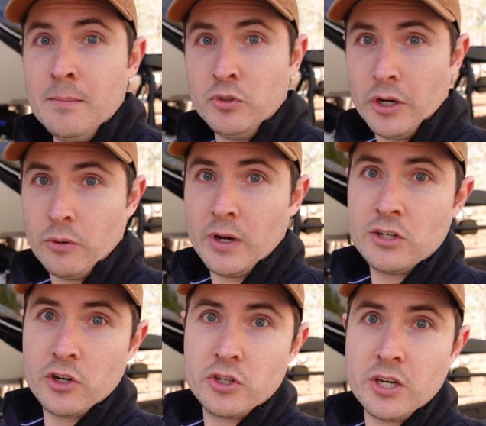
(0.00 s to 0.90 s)
during
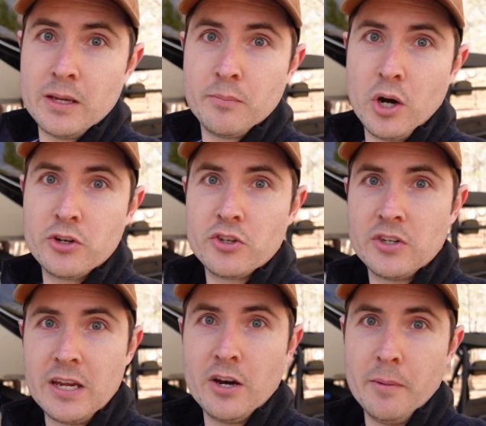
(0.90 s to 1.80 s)
researching and
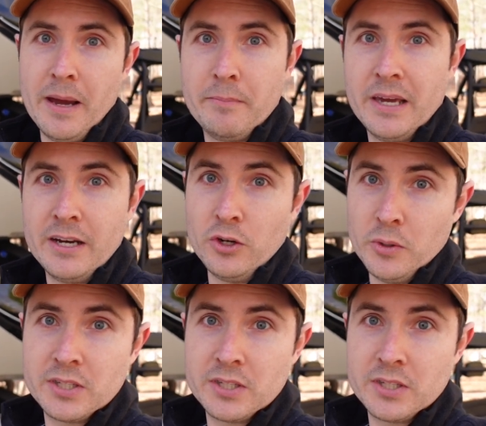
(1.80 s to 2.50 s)
purchasing here on my Pinnacle.